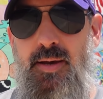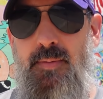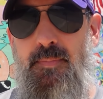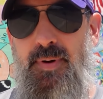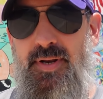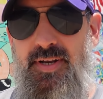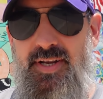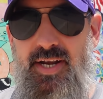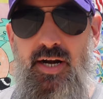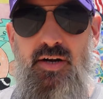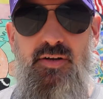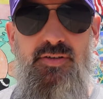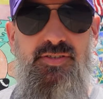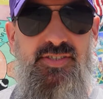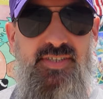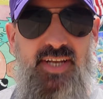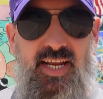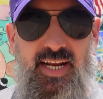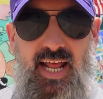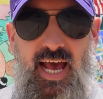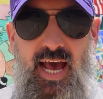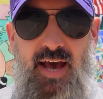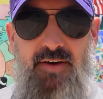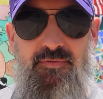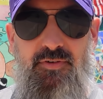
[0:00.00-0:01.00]
but Daryl
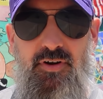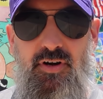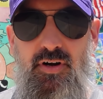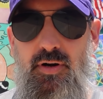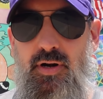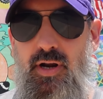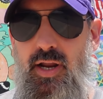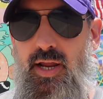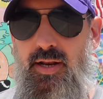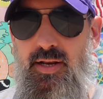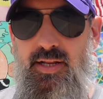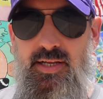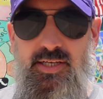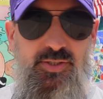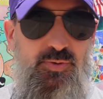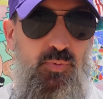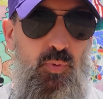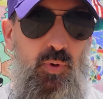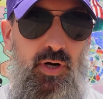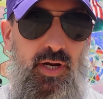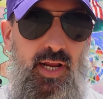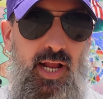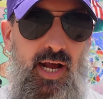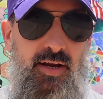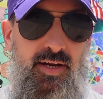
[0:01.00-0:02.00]
stayed after, and his
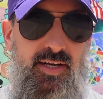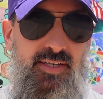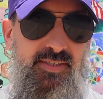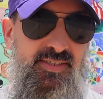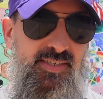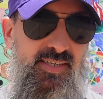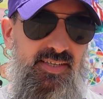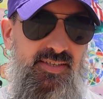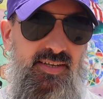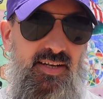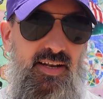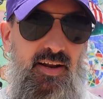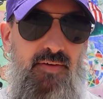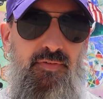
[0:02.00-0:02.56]
workout consisted